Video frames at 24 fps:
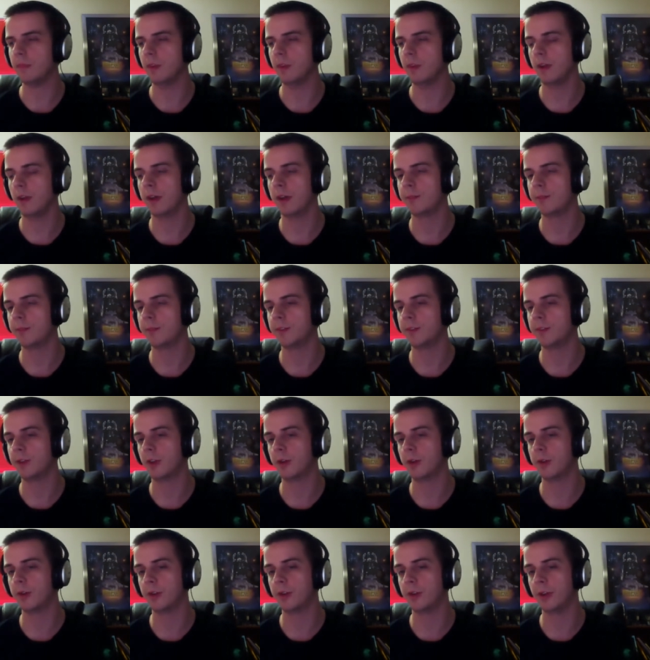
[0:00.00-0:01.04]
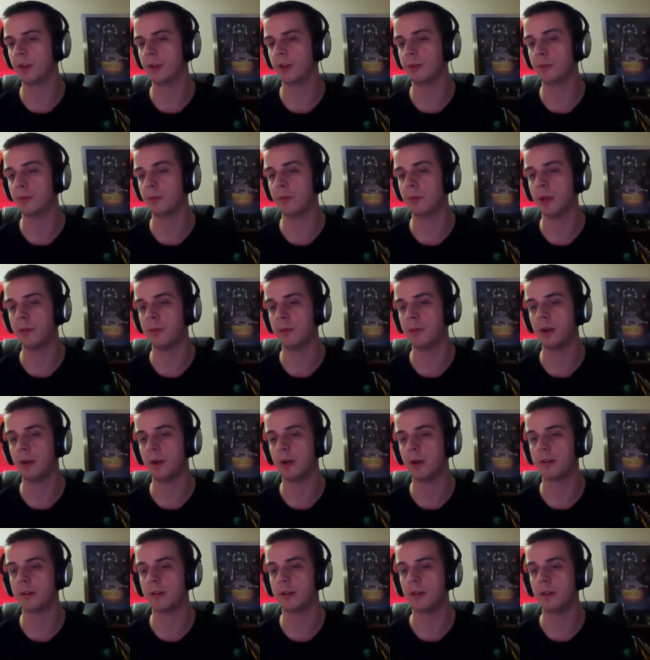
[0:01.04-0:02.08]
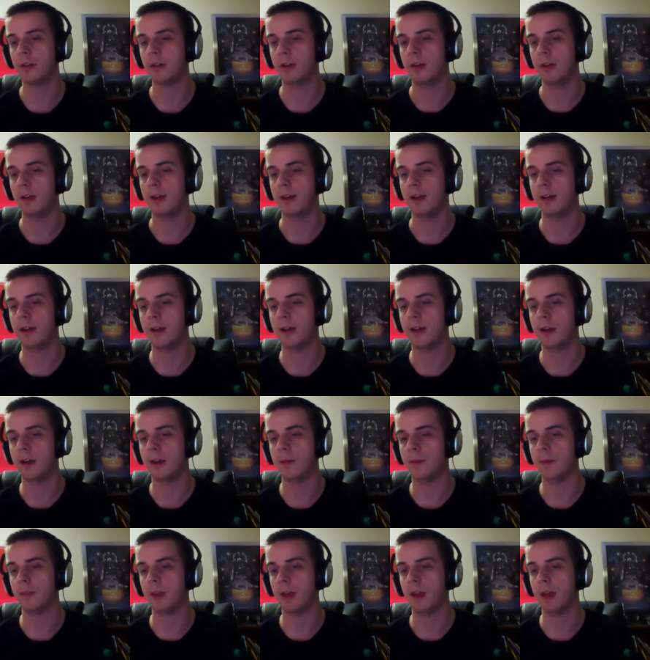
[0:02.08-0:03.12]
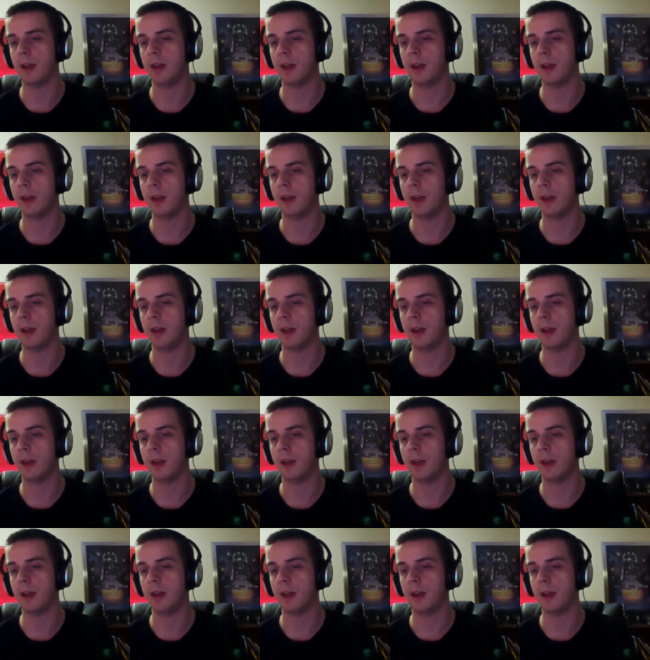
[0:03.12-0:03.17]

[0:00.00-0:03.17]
Um, so, you know, for my part, um,